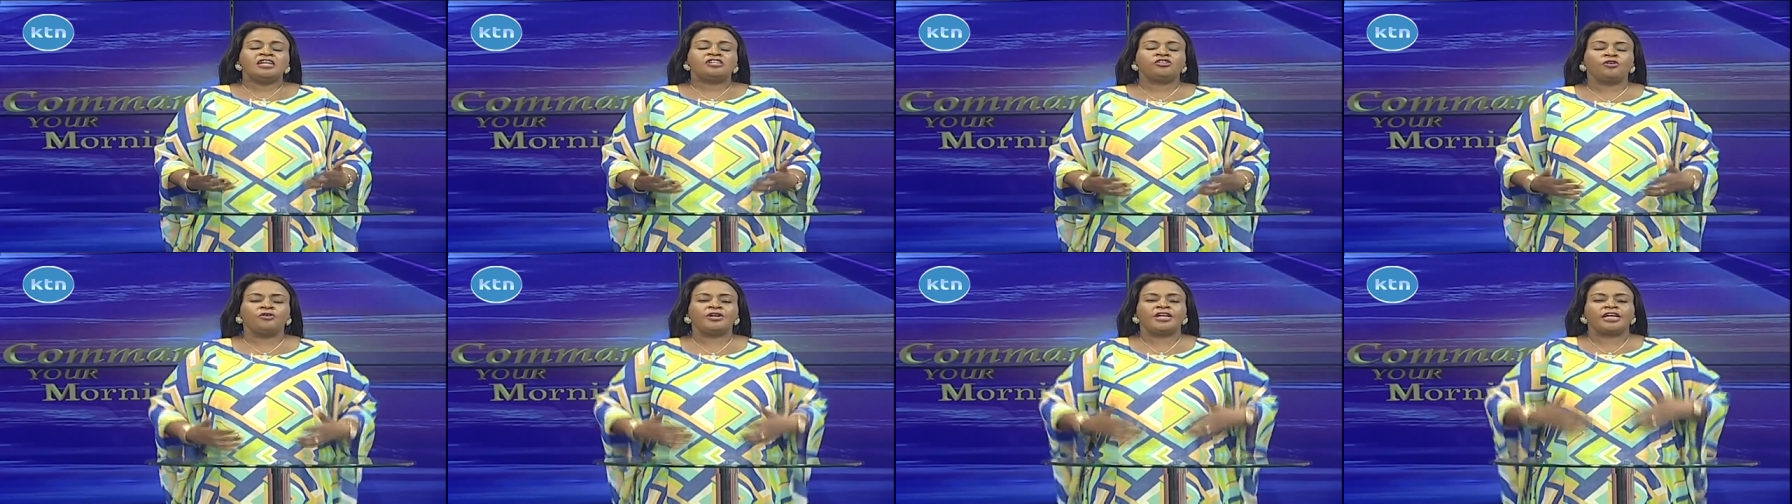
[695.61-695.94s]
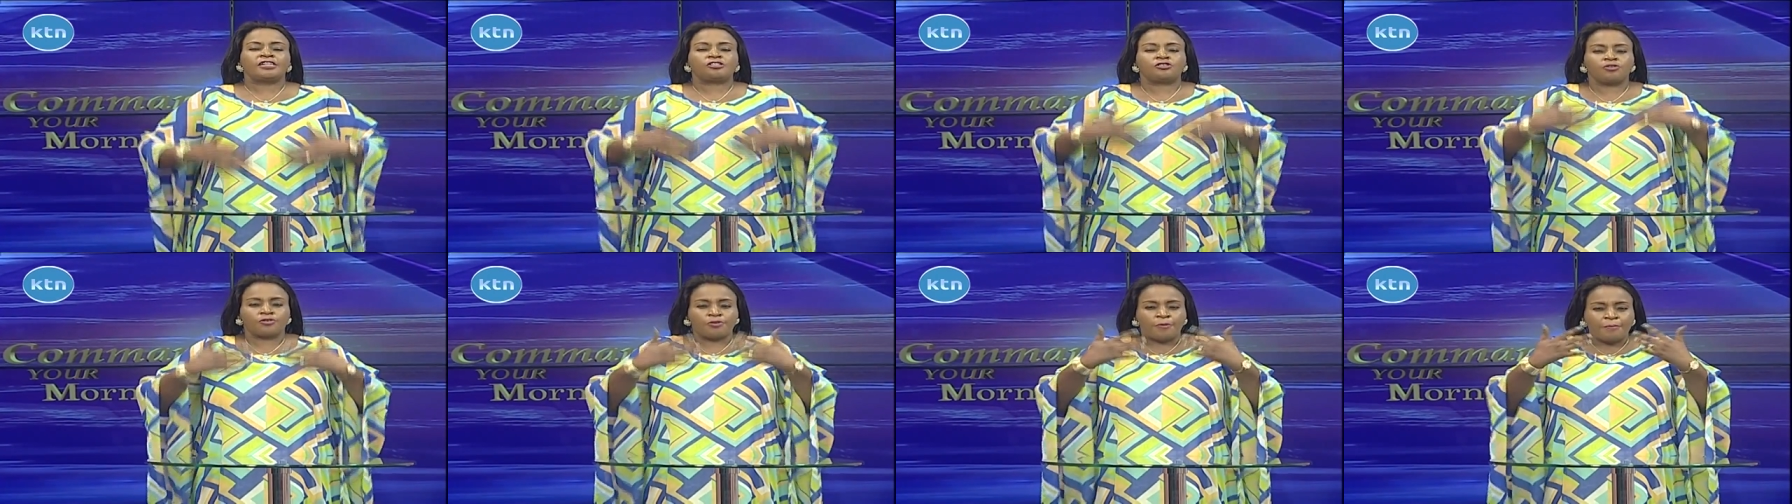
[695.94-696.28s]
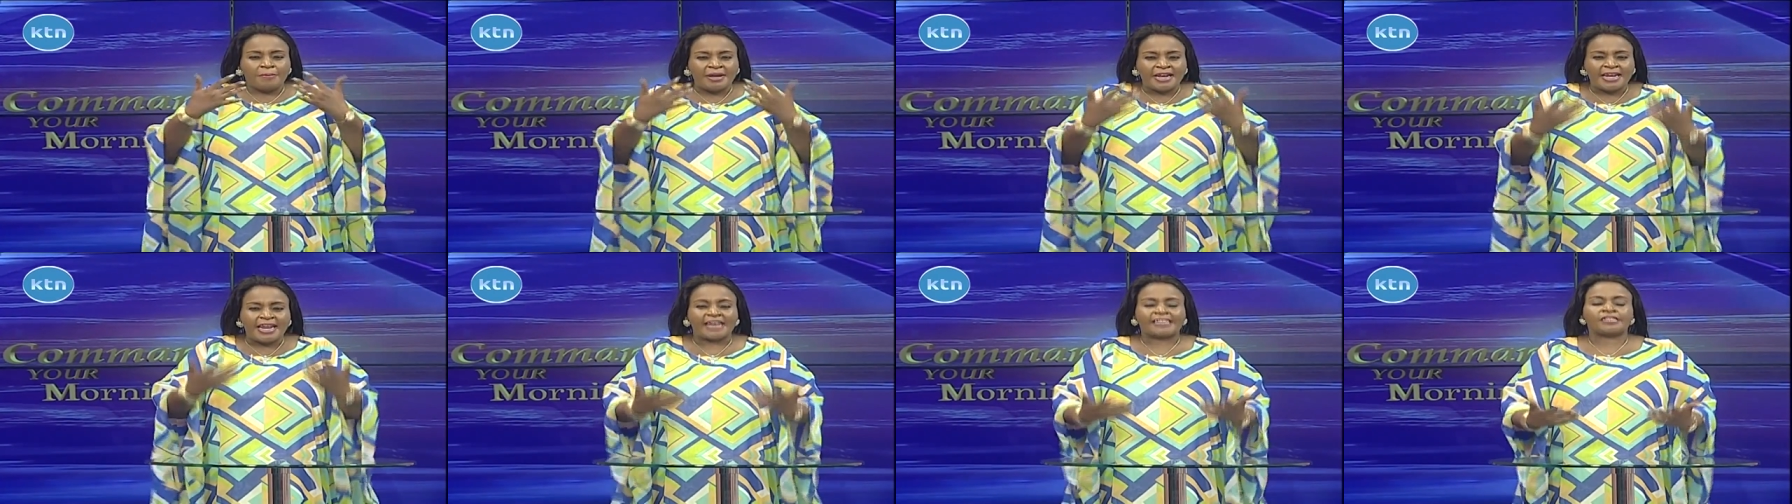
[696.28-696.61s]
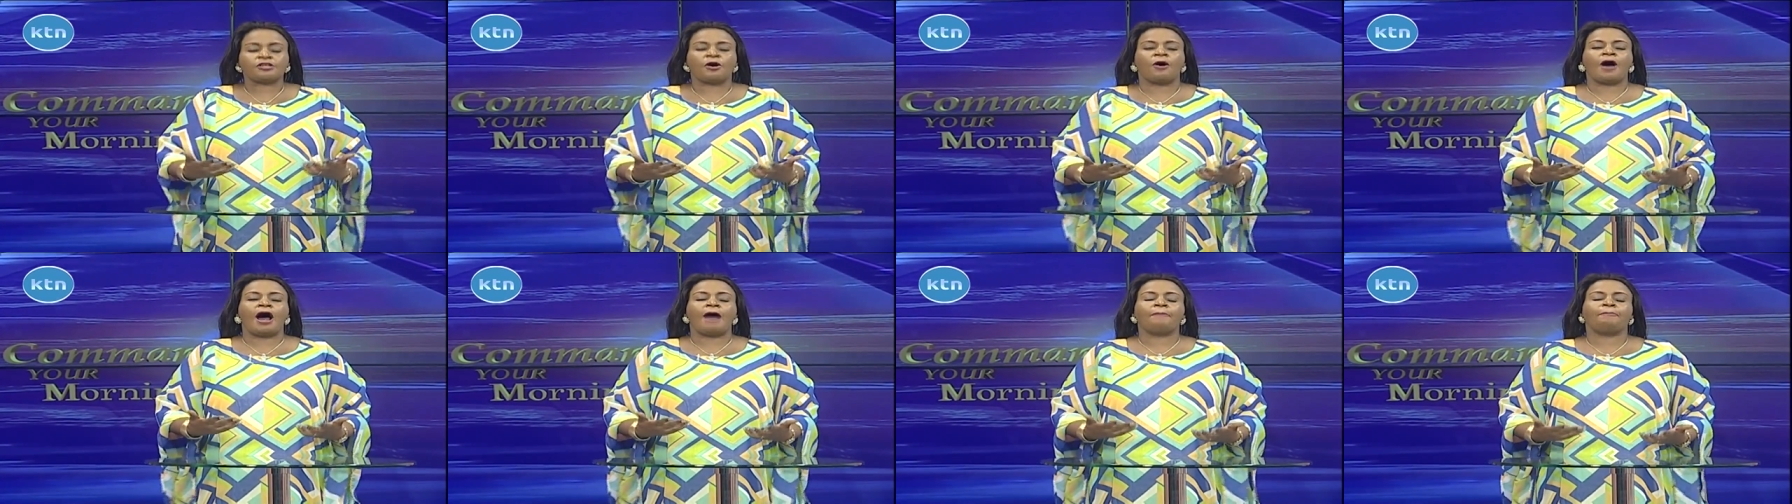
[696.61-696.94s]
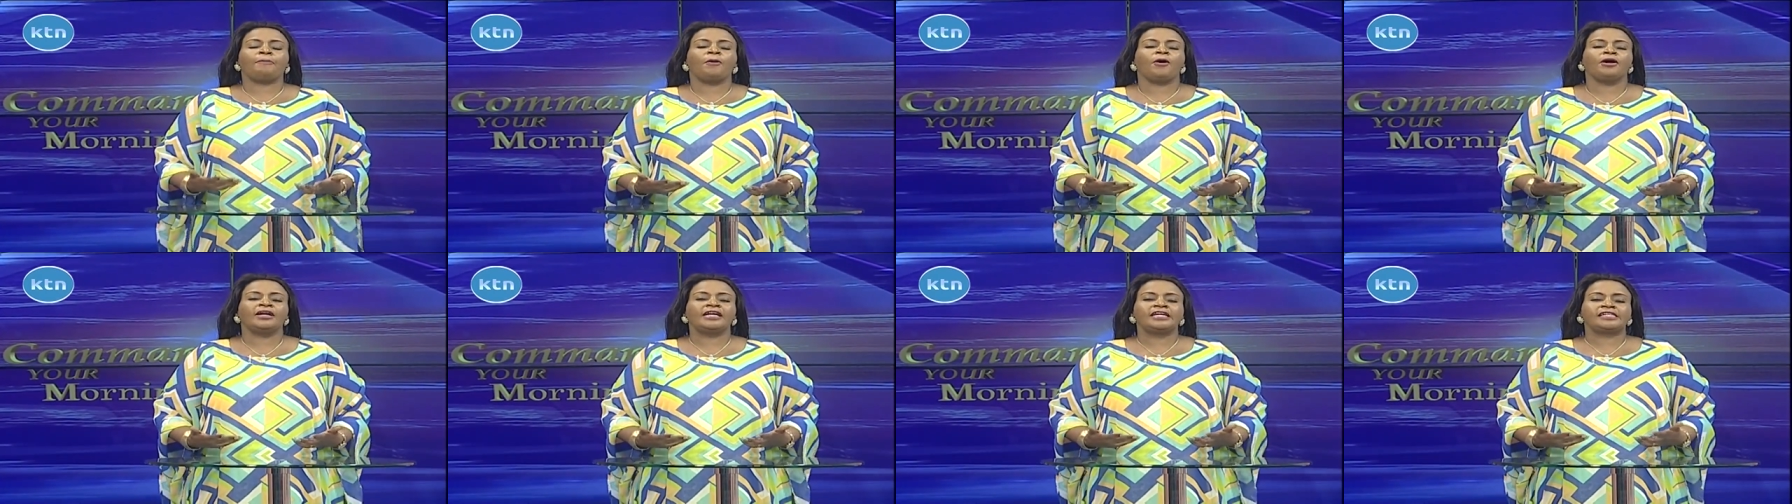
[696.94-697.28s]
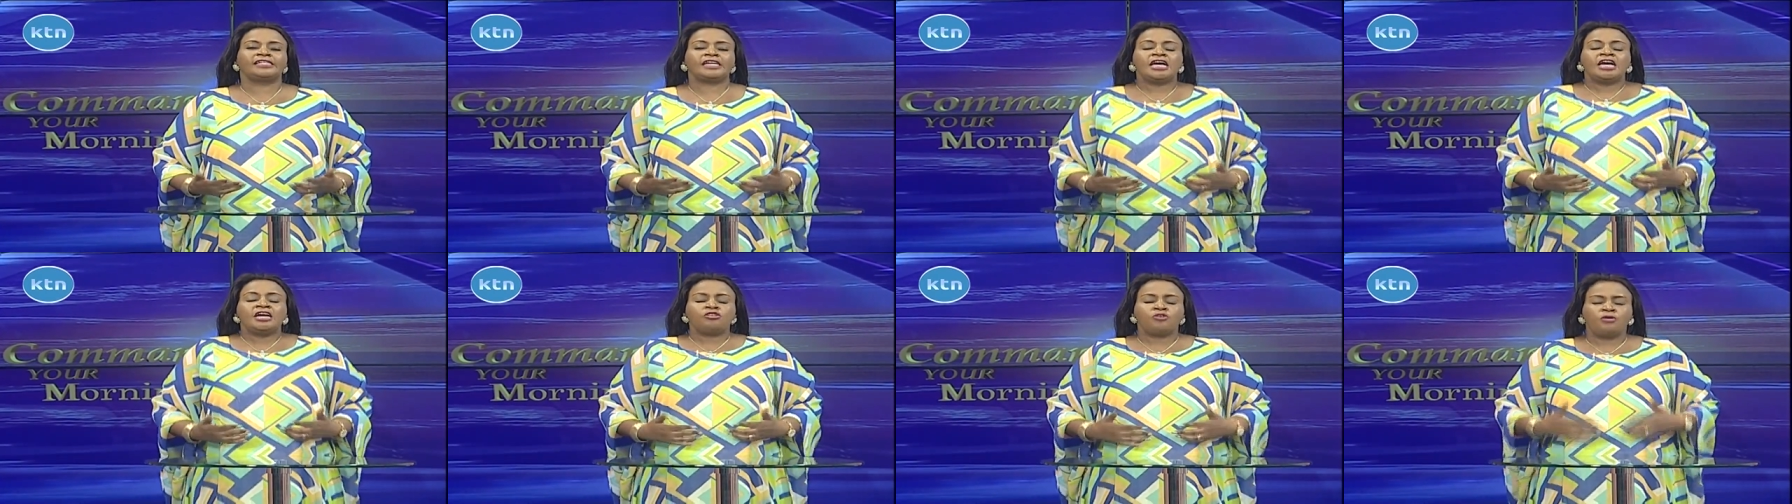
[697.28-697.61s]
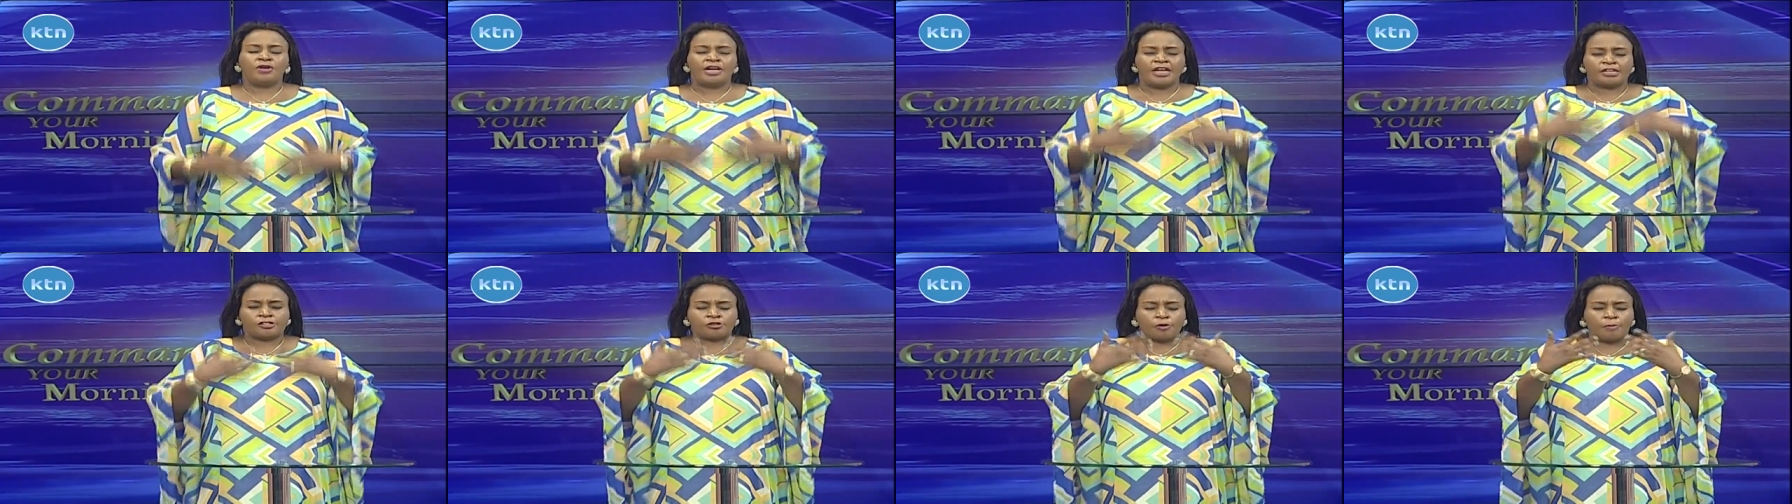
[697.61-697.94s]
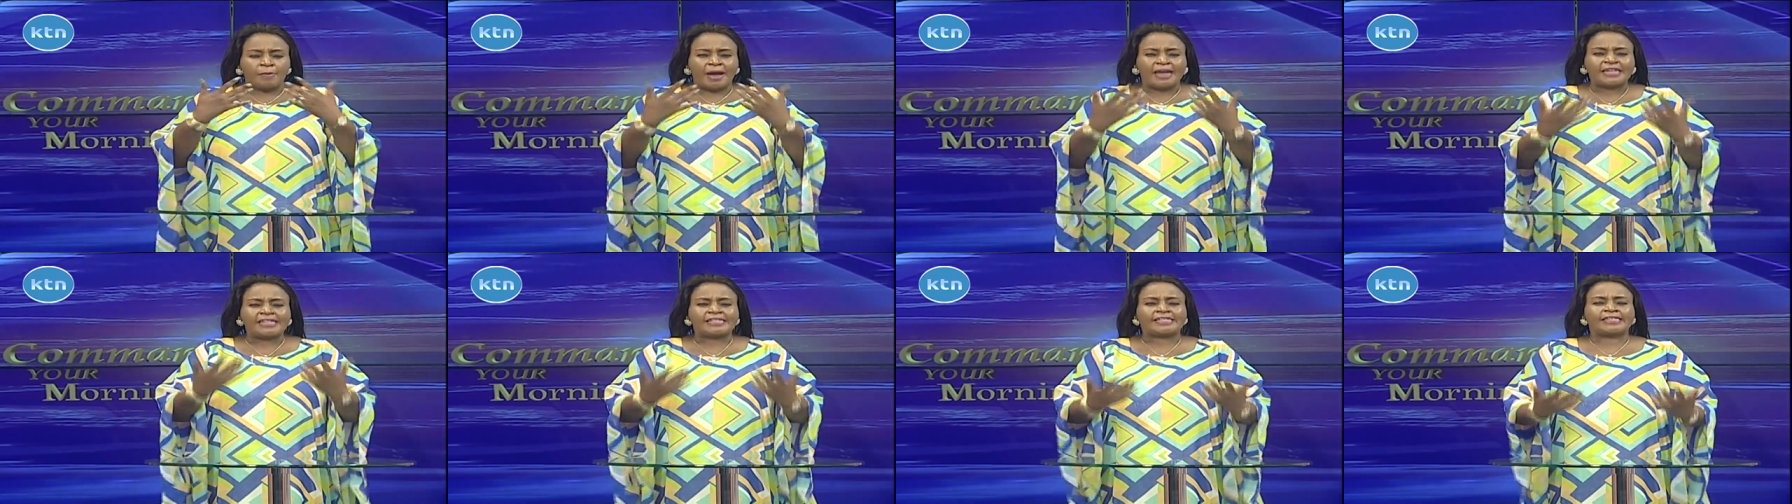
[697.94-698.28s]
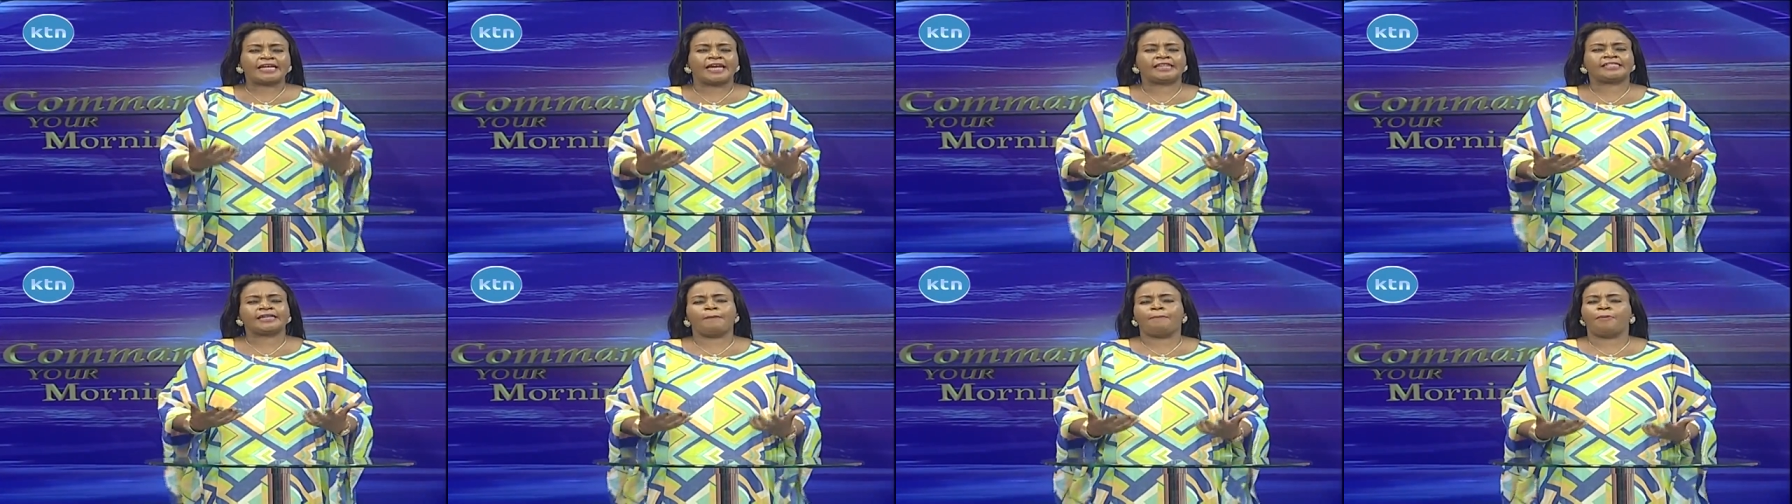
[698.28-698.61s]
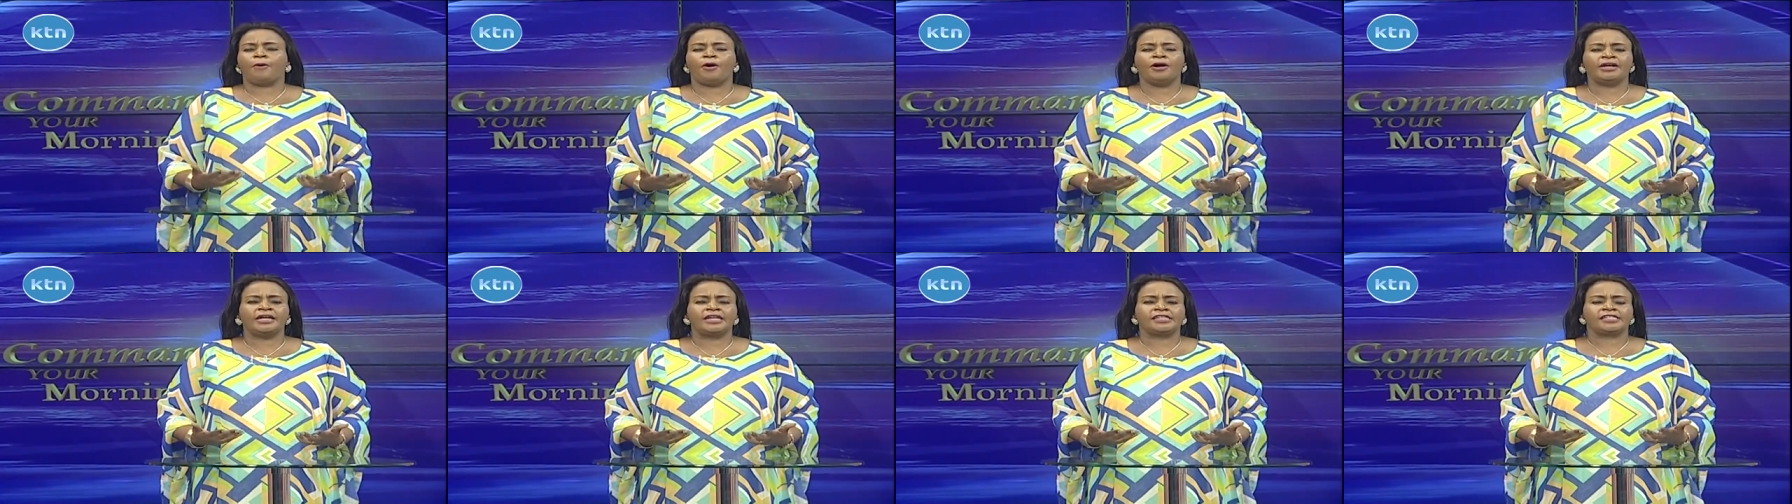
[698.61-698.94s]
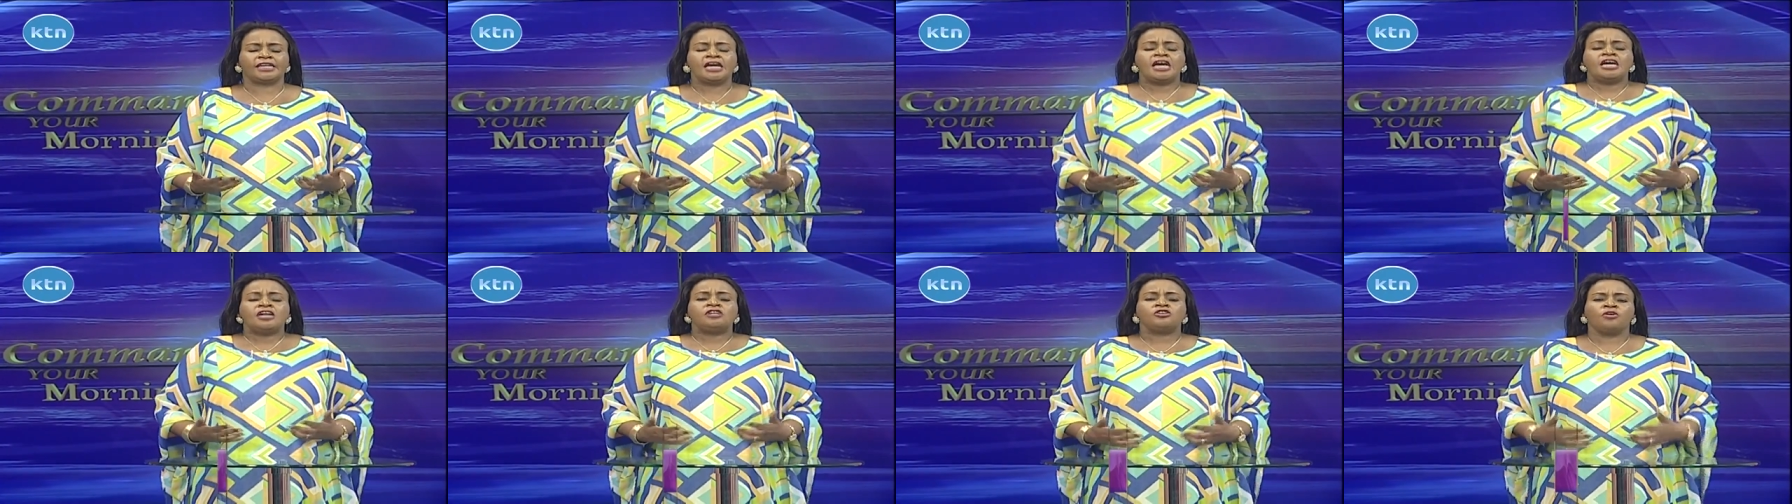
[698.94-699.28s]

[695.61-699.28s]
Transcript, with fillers: you need to ruminate upon it, you need to meditate upon it,